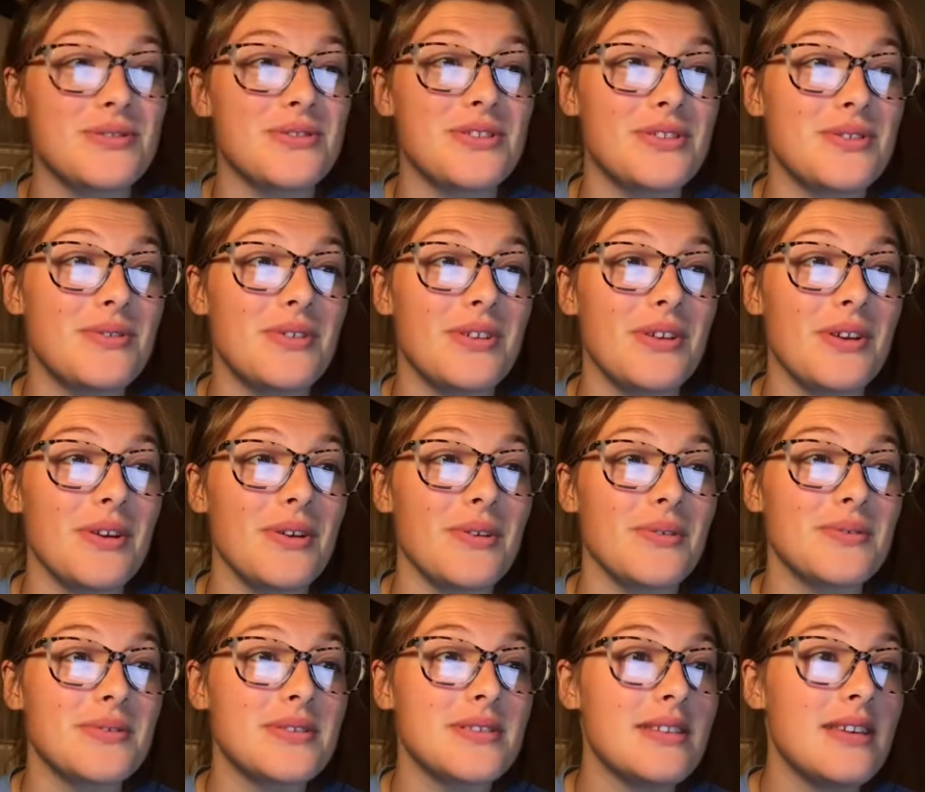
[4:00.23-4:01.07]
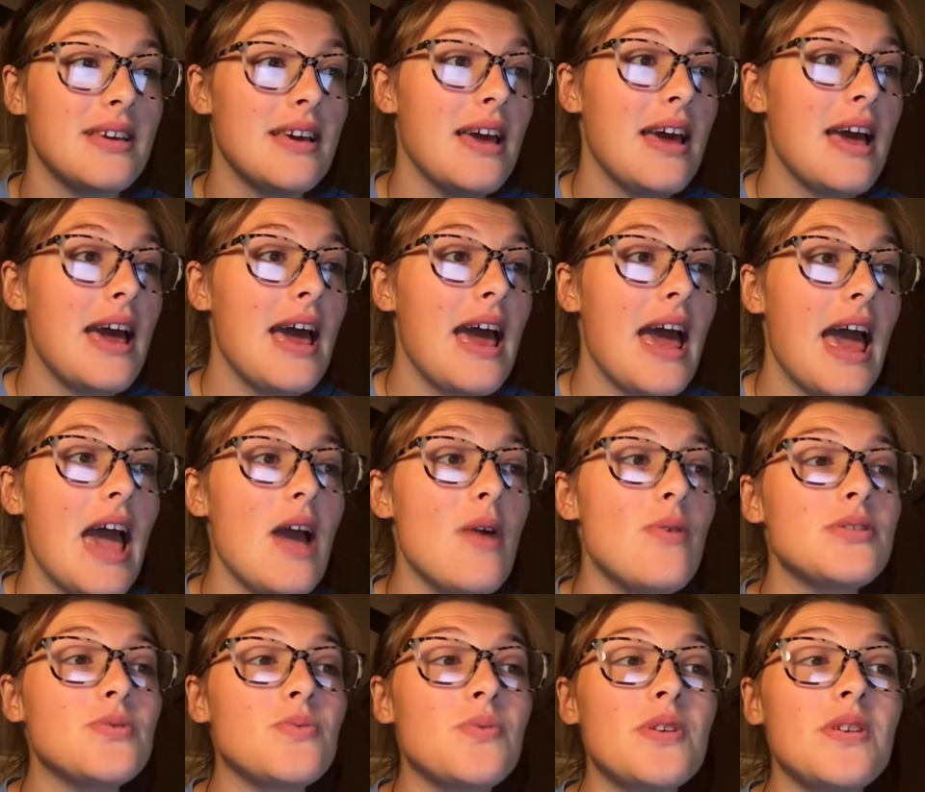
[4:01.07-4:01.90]
Studios. It
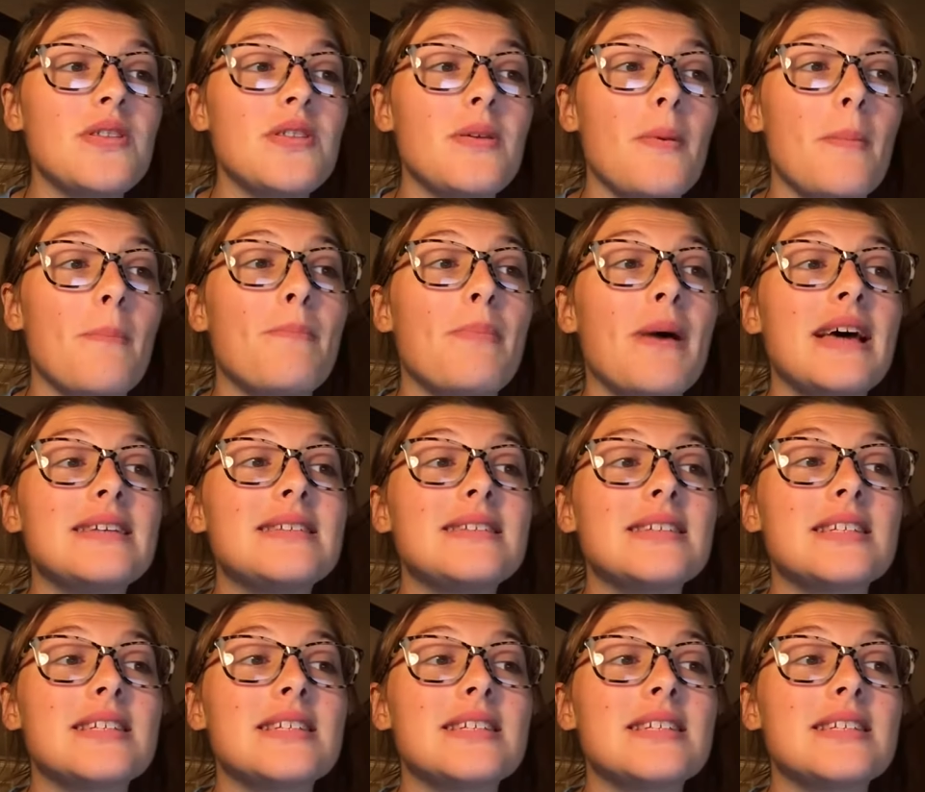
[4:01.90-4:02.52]
was one of the best